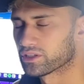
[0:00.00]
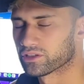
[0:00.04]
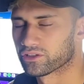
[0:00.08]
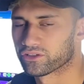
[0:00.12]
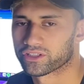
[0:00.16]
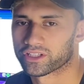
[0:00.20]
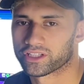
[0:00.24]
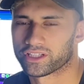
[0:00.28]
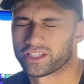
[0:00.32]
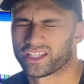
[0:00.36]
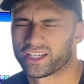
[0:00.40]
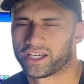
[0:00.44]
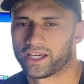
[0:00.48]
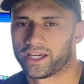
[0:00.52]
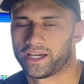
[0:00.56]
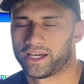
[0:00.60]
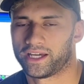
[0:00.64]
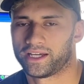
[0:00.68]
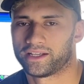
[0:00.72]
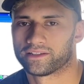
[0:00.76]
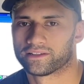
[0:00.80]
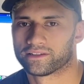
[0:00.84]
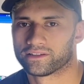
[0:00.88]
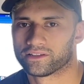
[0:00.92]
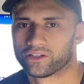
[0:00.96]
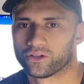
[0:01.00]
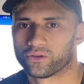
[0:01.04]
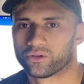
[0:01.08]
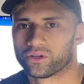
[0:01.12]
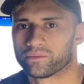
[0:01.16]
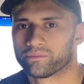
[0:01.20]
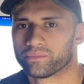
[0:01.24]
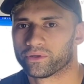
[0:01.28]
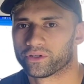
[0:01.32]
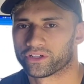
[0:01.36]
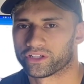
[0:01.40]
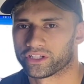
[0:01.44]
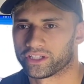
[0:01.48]
looking at lower
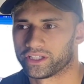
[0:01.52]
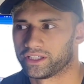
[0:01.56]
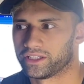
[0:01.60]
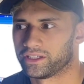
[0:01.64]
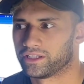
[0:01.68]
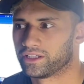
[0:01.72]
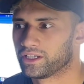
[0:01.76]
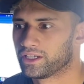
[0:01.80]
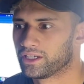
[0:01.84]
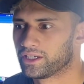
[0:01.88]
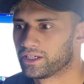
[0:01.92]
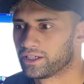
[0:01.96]
body